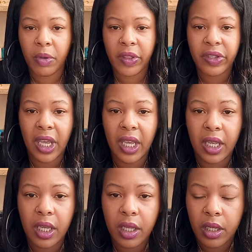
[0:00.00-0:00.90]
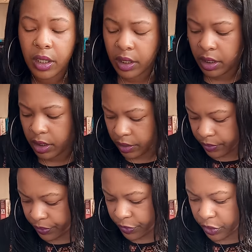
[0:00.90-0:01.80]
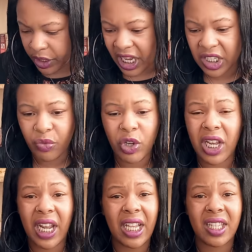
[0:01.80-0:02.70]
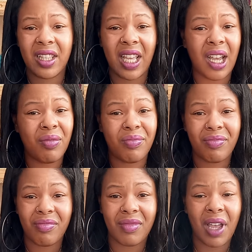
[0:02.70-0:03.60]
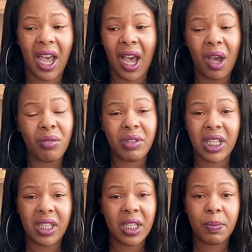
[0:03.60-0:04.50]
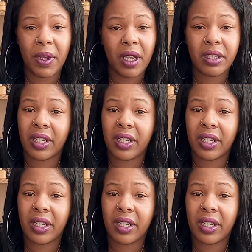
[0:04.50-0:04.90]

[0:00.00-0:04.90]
of the deck. You guys are realizing that I don't need this person.